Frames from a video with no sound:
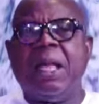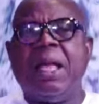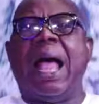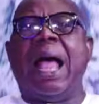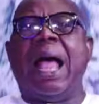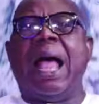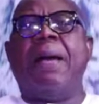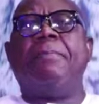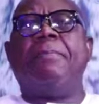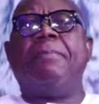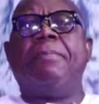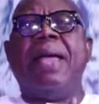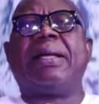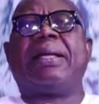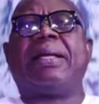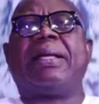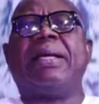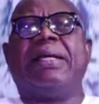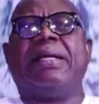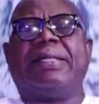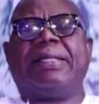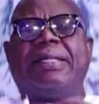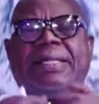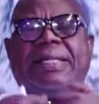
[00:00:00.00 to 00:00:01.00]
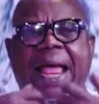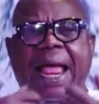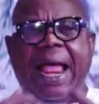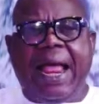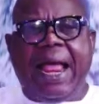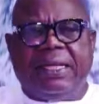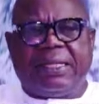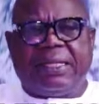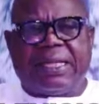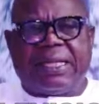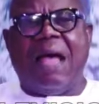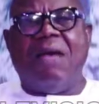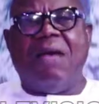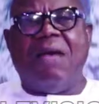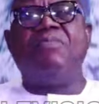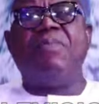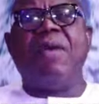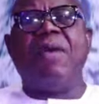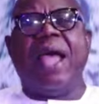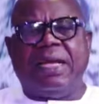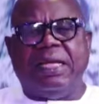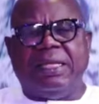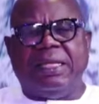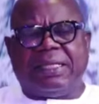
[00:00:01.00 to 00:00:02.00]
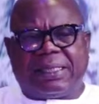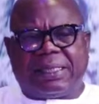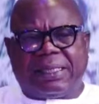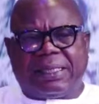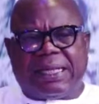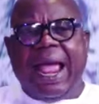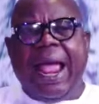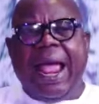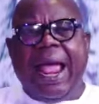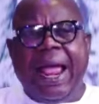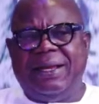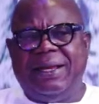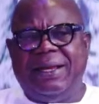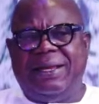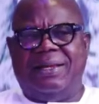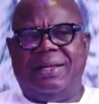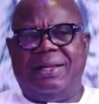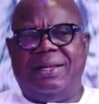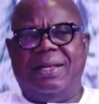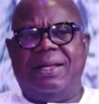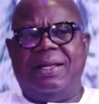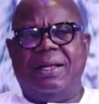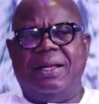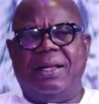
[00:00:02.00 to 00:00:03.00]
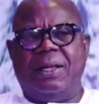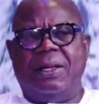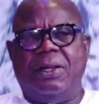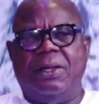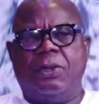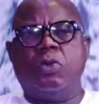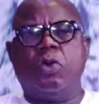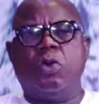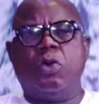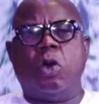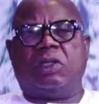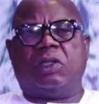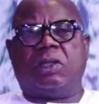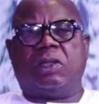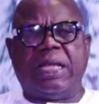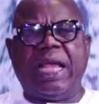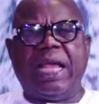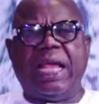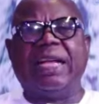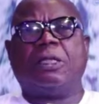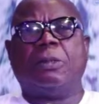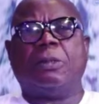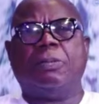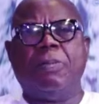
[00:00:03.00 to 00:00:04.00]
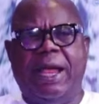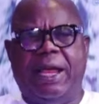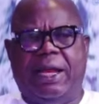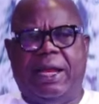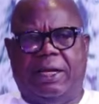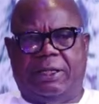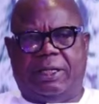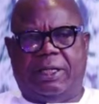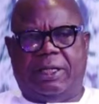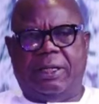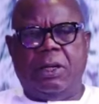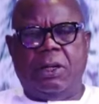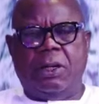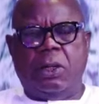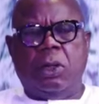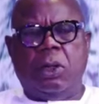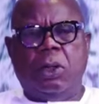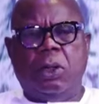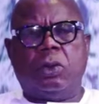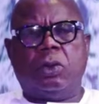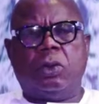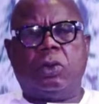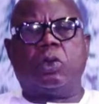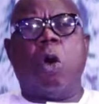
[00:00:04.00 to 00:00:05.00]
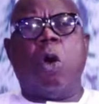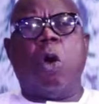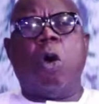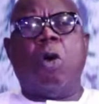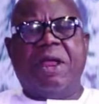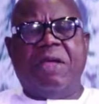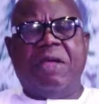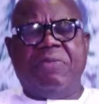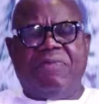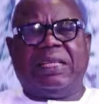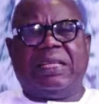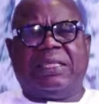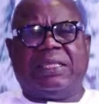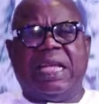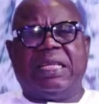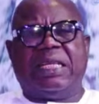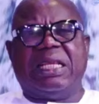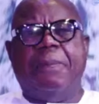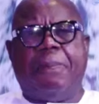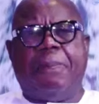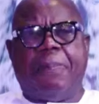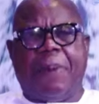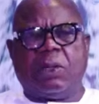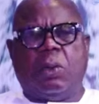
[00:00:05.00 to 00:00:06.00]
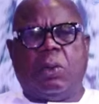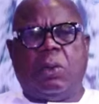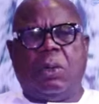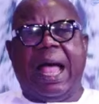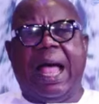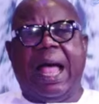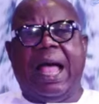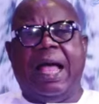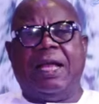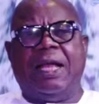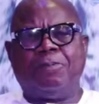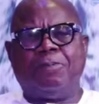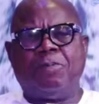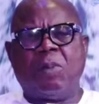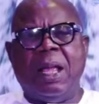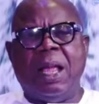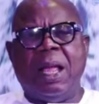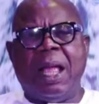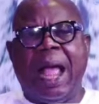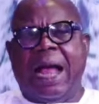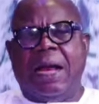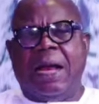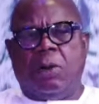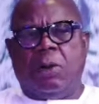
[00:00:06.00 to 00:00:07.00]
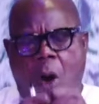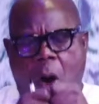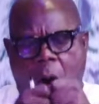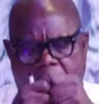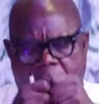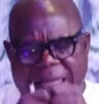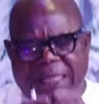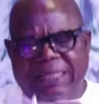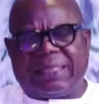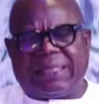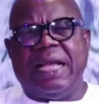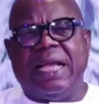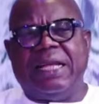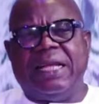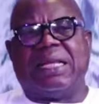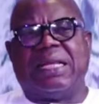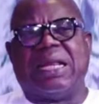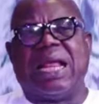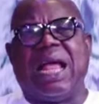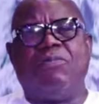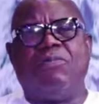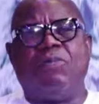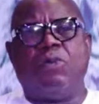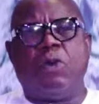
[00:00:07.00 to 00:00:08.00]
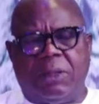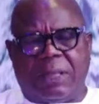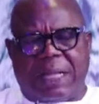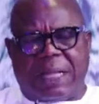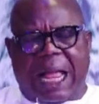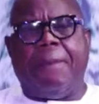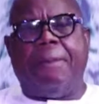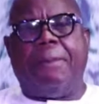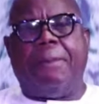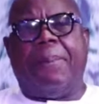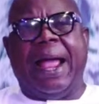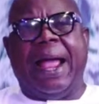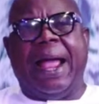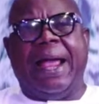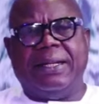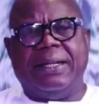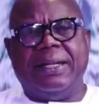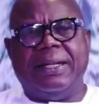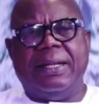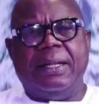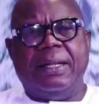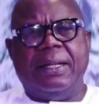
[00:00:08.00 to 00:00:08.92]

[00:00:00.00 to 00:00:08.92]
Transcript: and make a tense and very stern, you know, statement to River State in particular and other states that have not abided